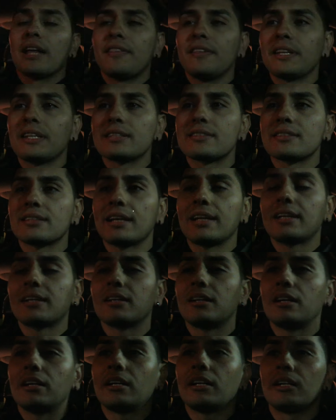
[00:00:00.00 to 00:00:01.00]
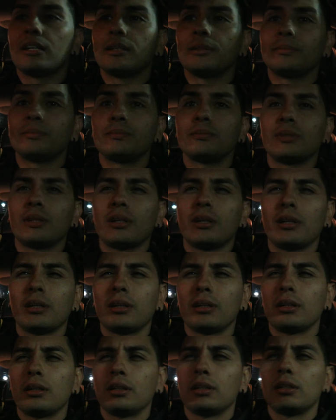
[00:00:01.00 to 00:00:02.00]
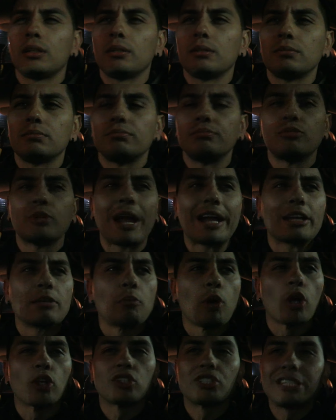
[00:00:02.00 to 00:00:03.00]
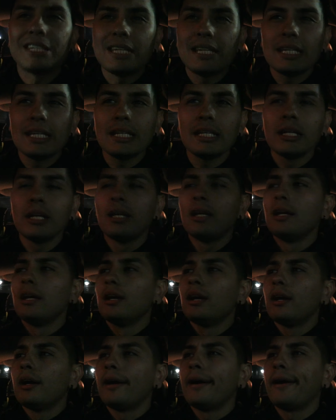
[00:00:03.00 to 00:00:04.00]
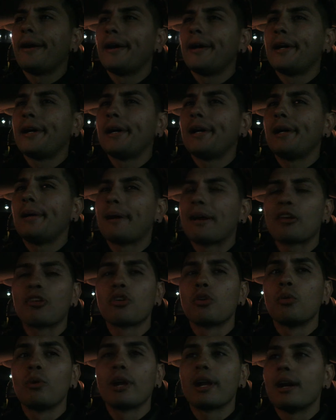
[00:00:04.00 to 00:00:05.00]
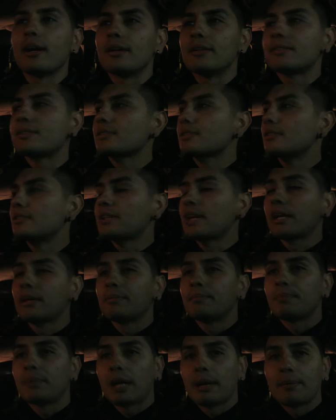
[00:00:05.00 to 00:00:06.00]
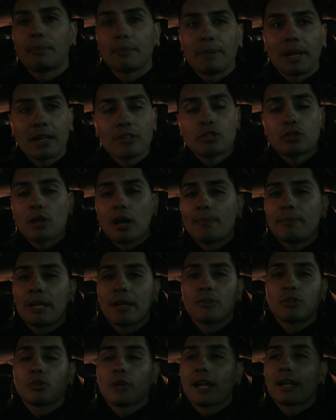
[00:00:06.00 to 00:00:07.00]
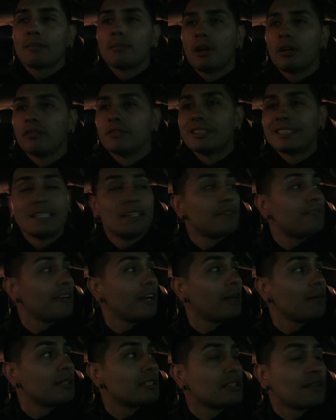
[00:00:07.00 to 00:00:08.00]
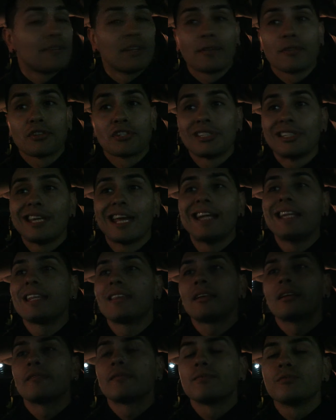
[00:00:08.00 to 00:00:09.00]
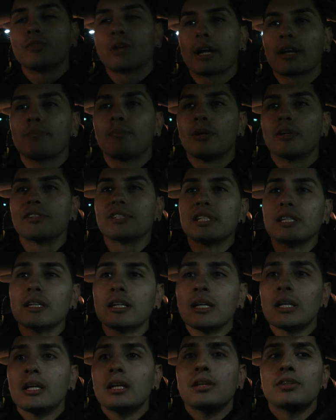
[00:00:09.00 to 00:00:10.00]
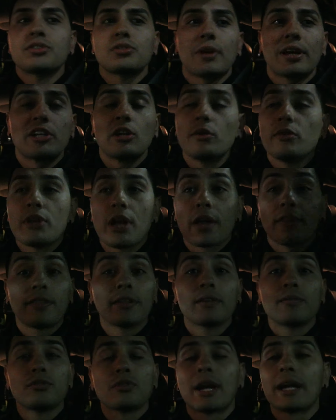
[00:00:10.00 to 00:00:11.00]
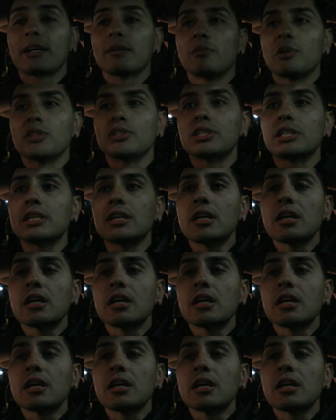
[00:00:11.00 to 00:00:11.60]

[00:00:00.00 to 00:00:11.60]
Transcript: I think it's like uh, uh, Dragon Ball Z, uh, I don't know what else, because I I'm not a I'm not a Dragon Ball Z fan because I've never seen anything from Dragon Ball Z, so I know nothing of Dragon Ball Z.